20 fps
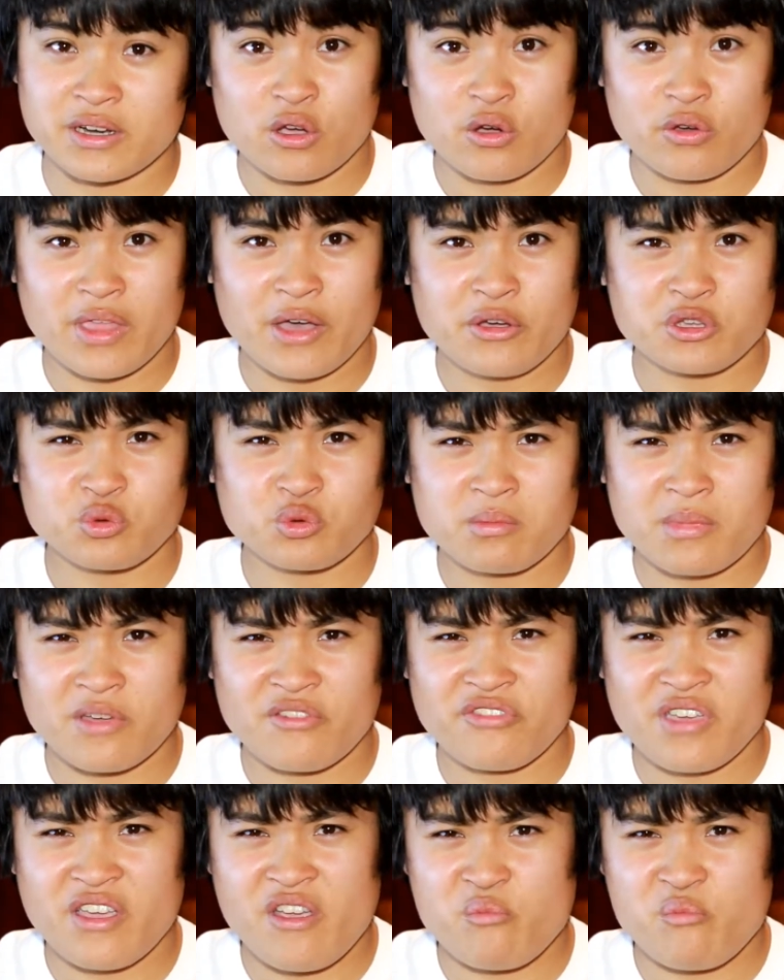So that was one of my
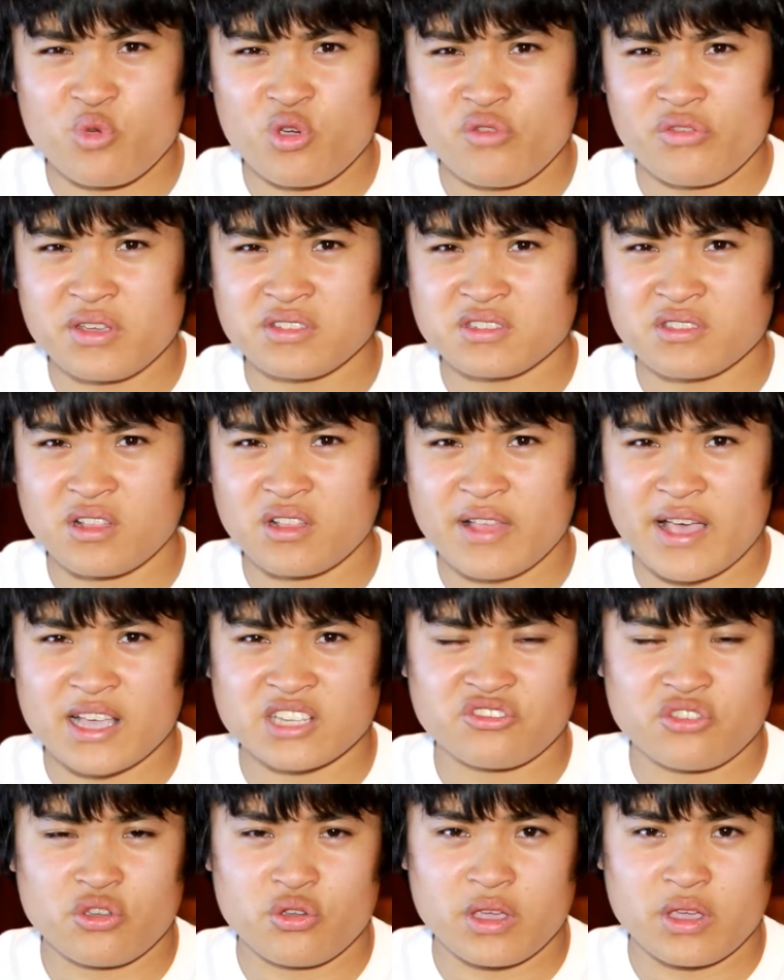favorite movies of the
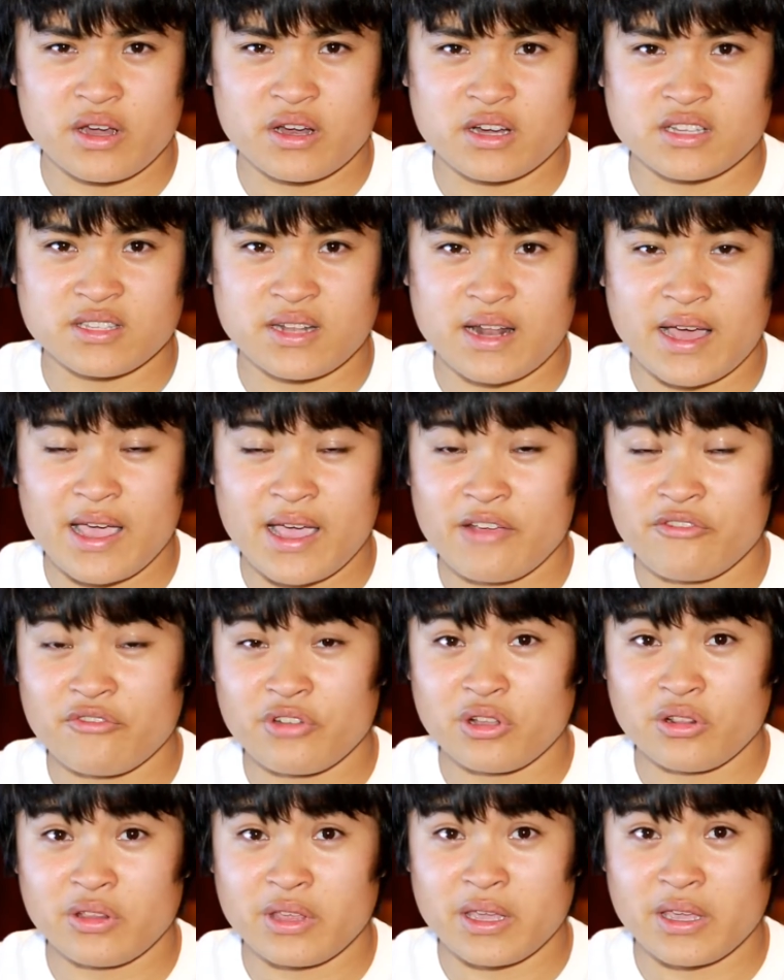last few years, and I
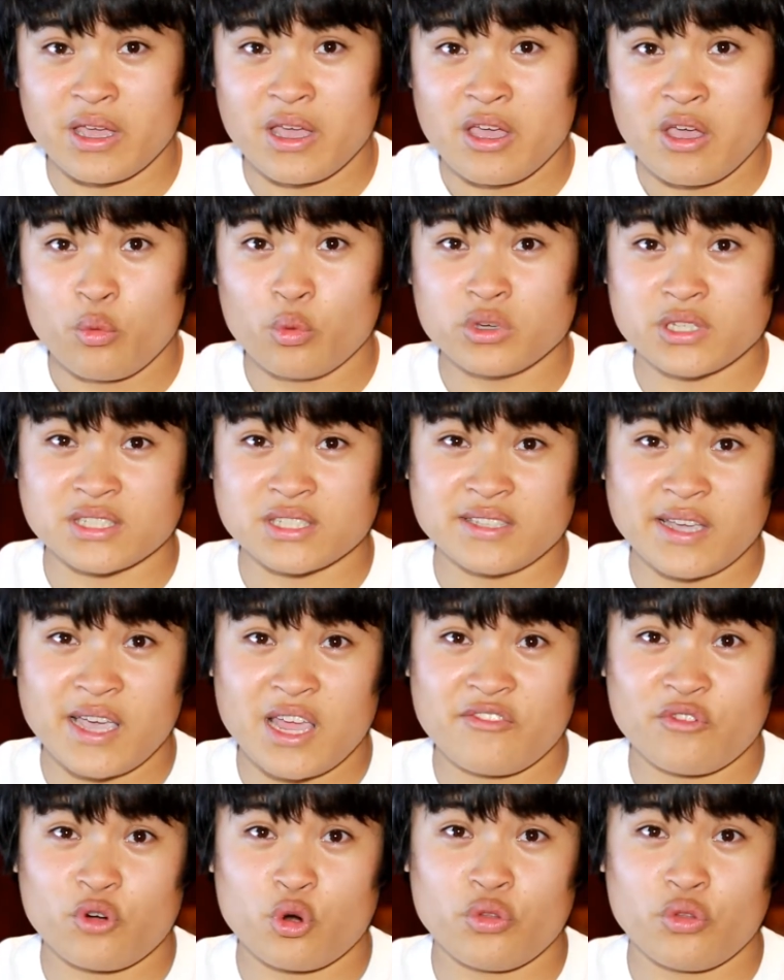really was
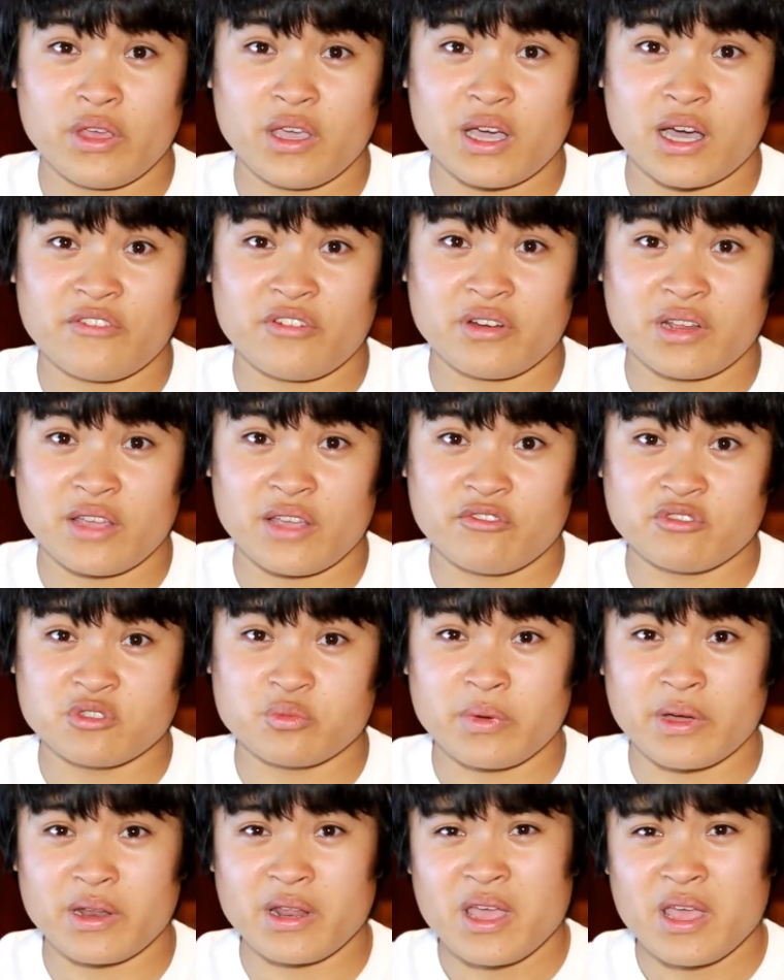excited for Only God Forgives.
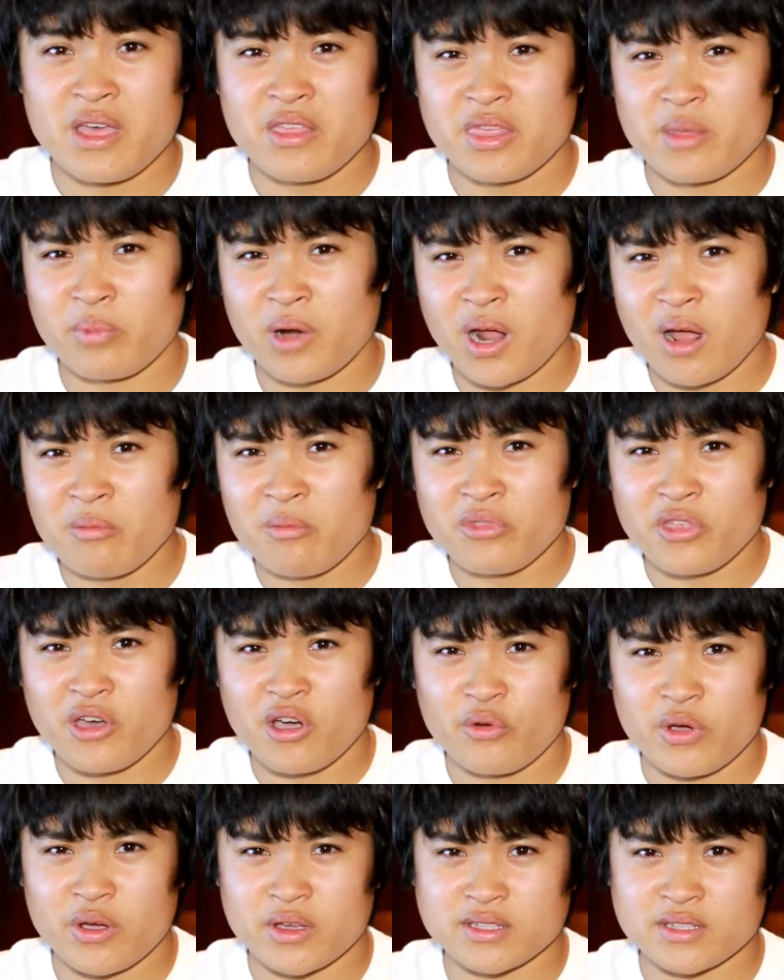But the problem
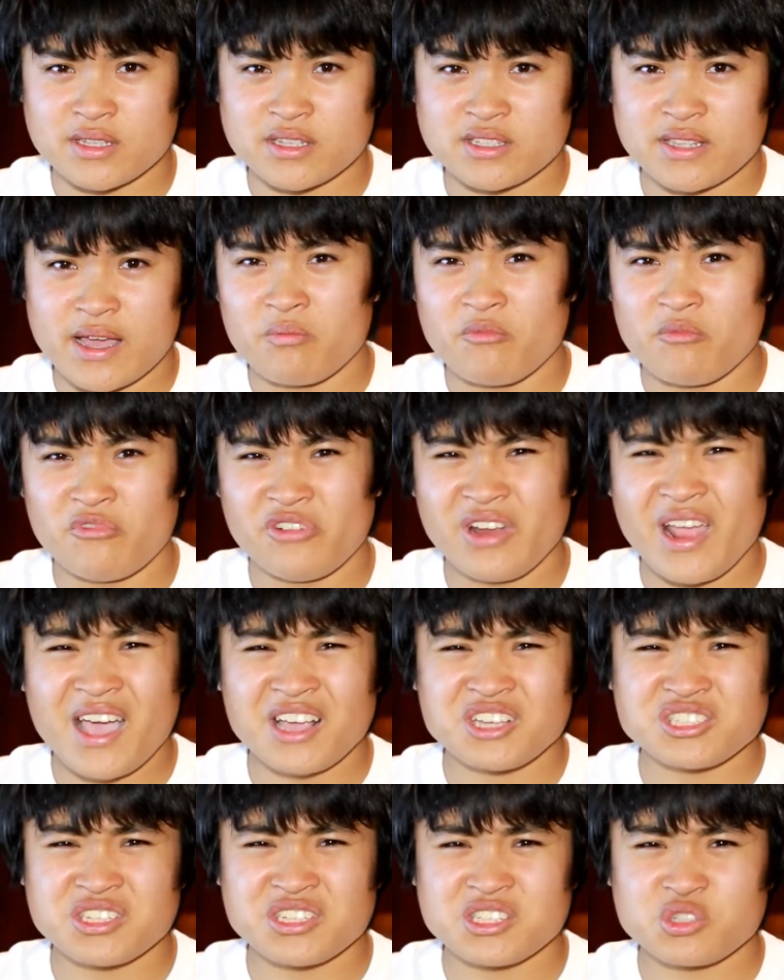though is that
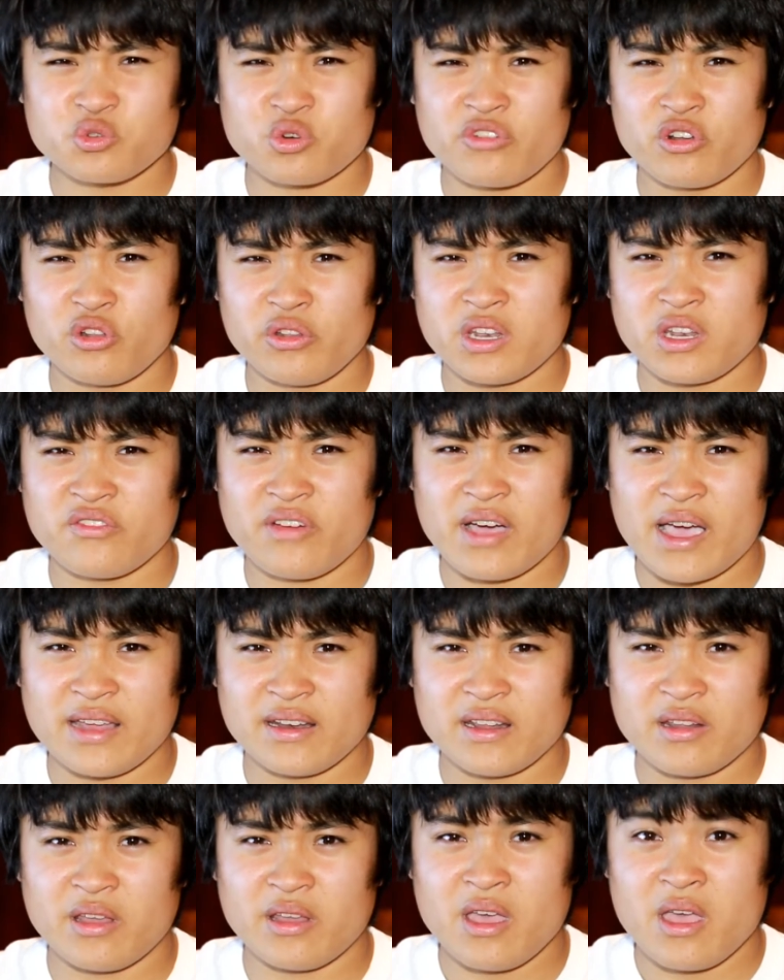reactions were really
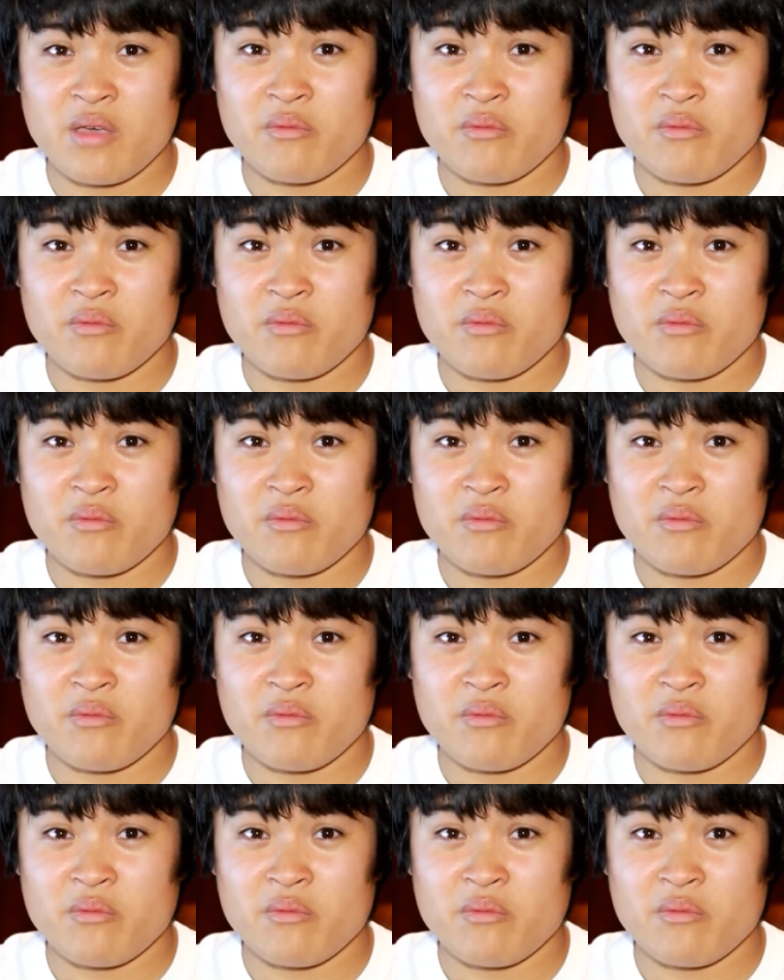divided.